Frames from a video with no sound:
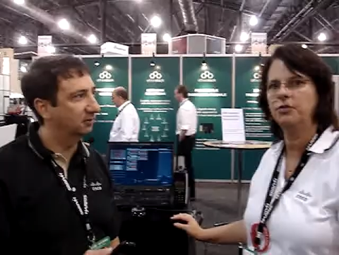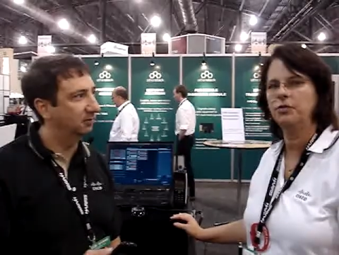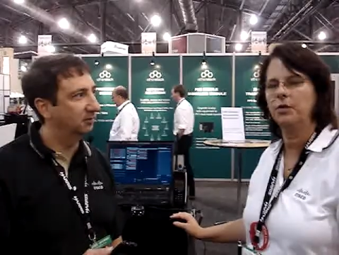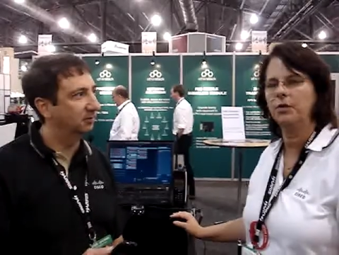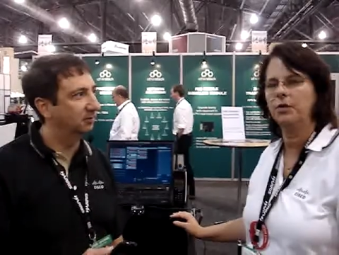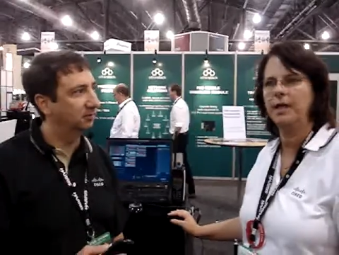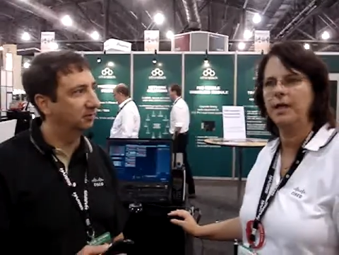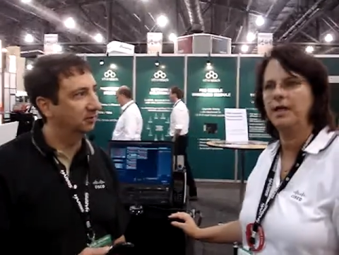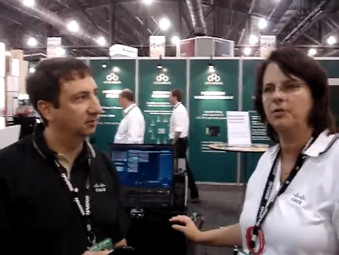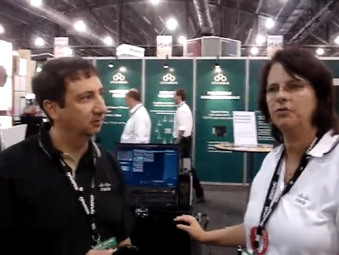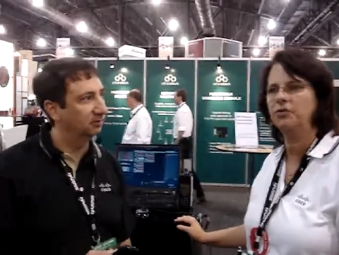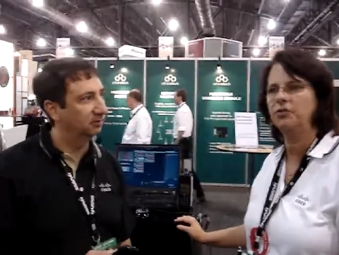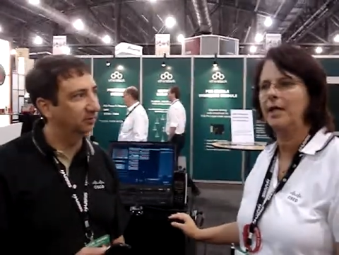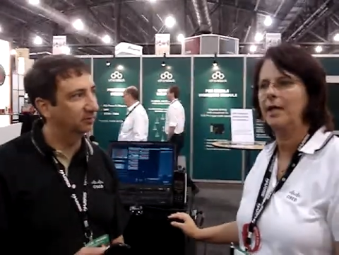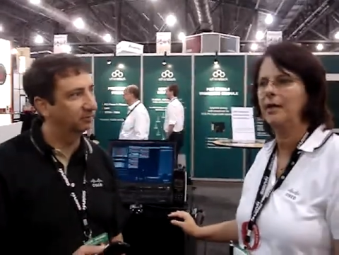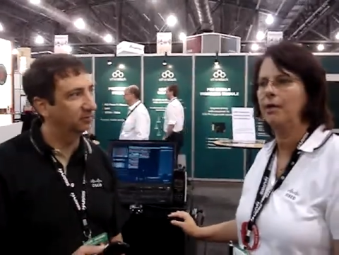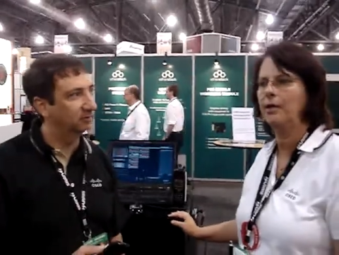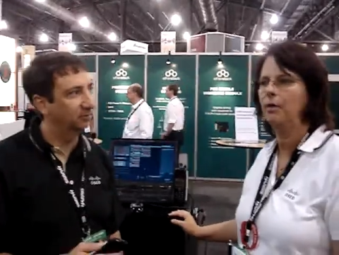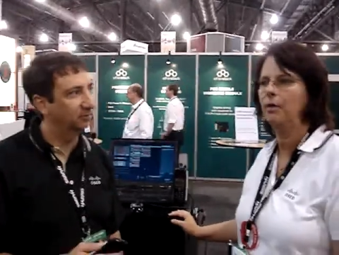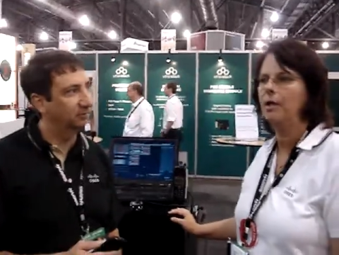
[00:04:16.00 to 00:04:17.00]
Speaker 1: to a radio
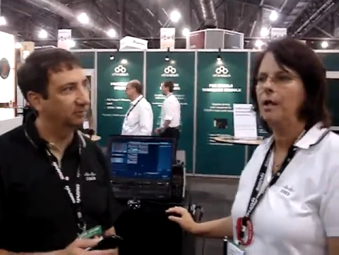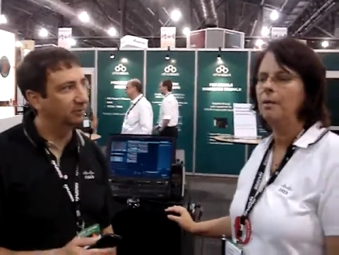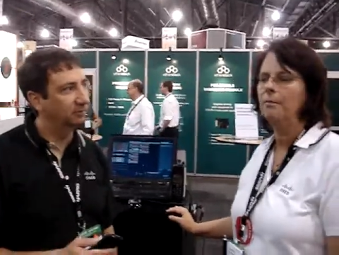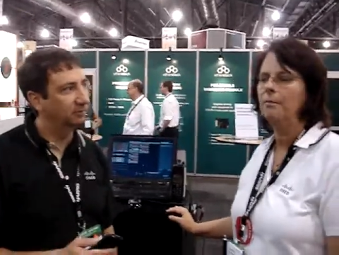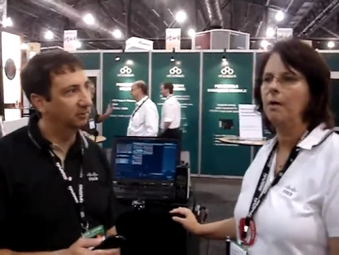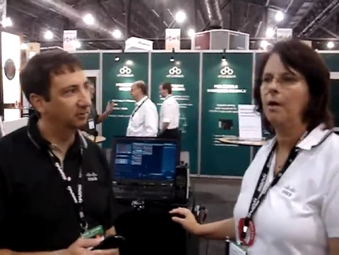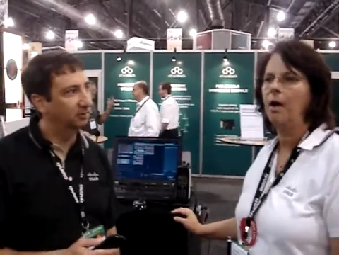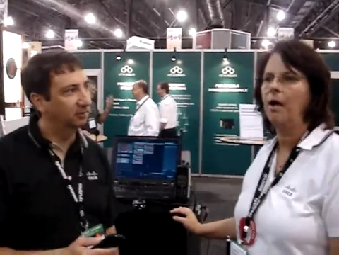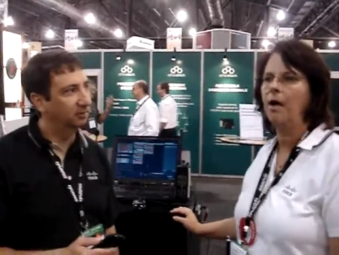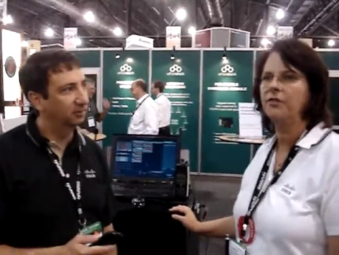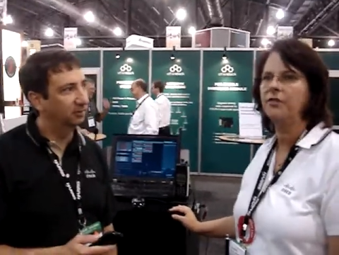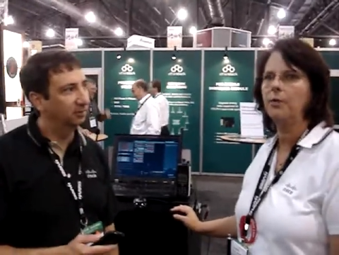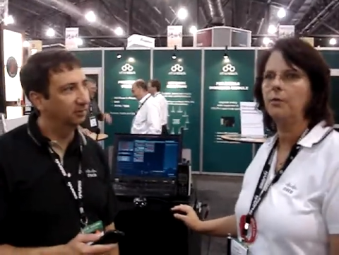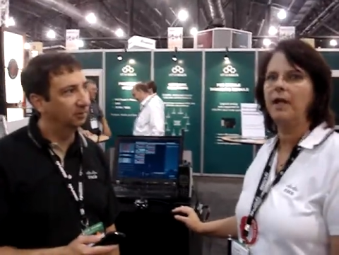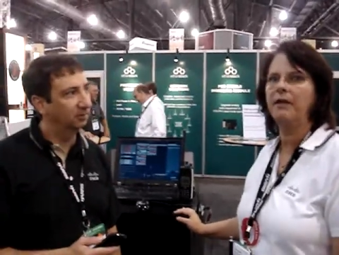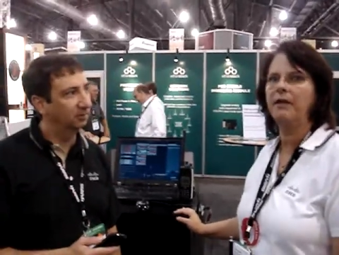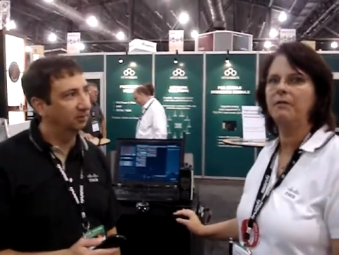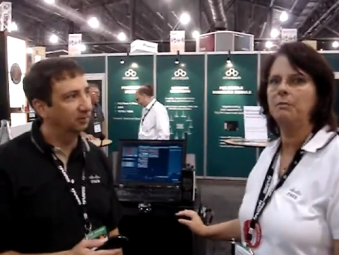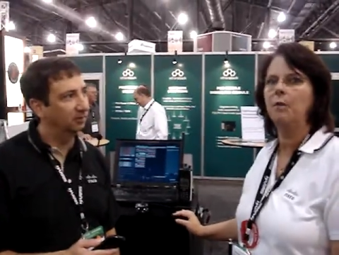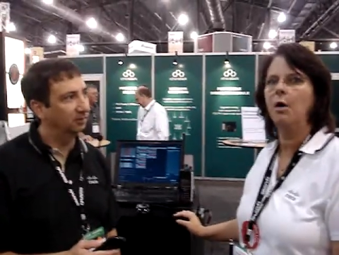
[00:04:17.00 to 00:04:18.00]
channel. But also
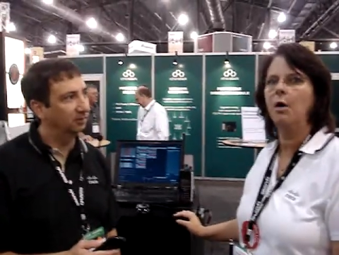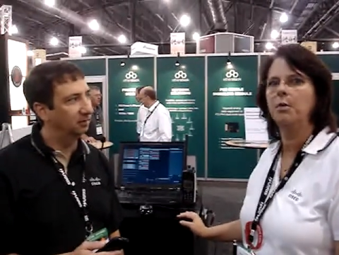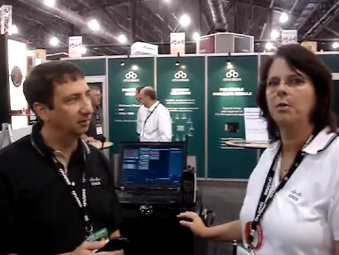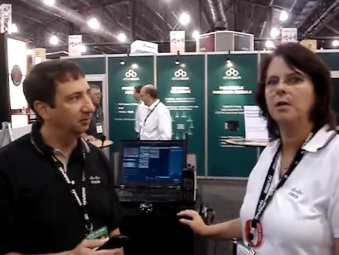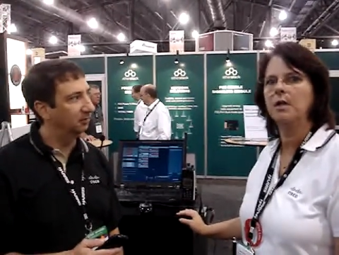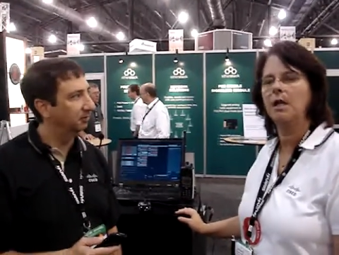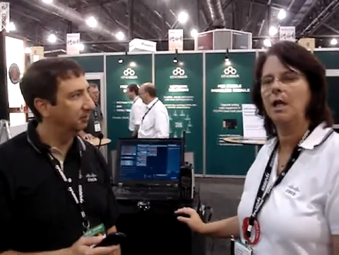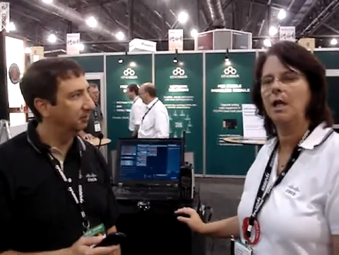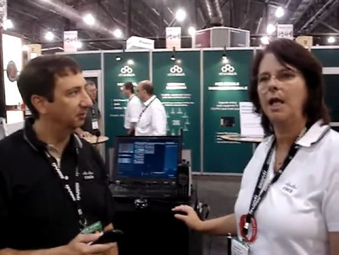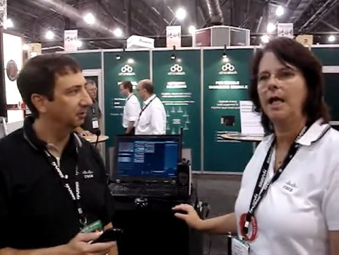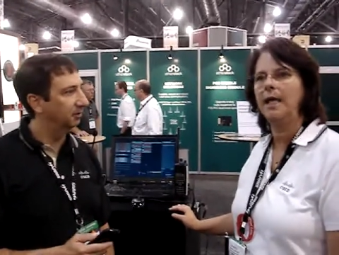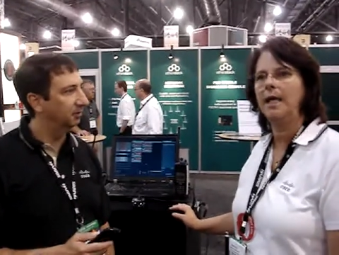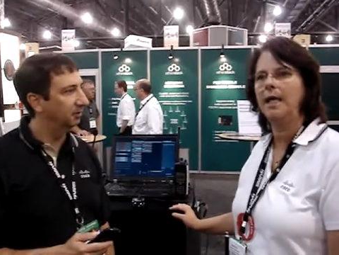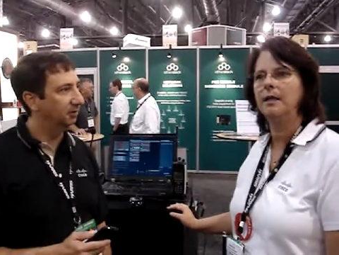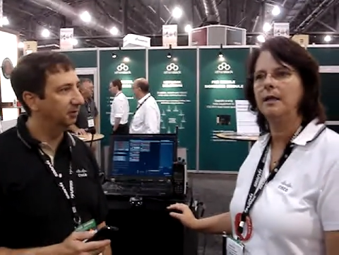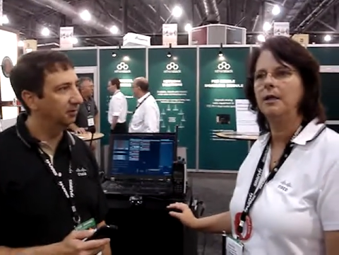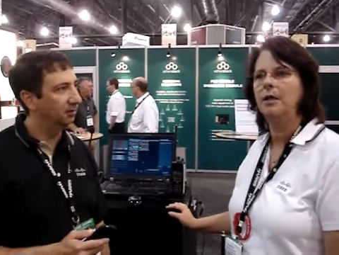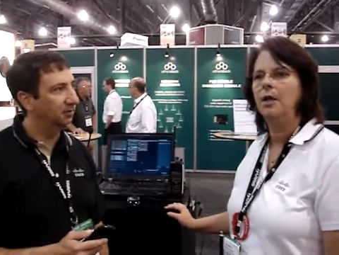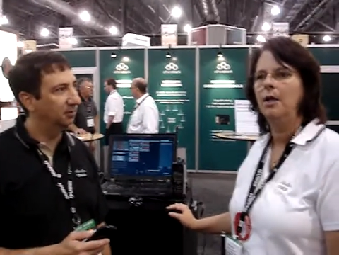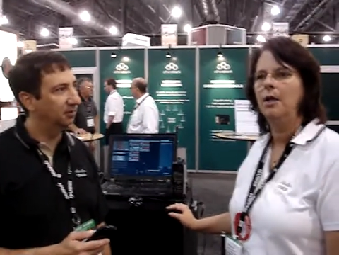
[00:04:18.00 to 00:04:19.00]
we have a mobile
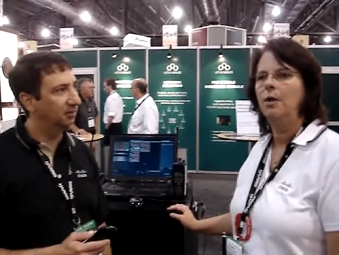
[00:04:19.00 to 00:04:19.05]
client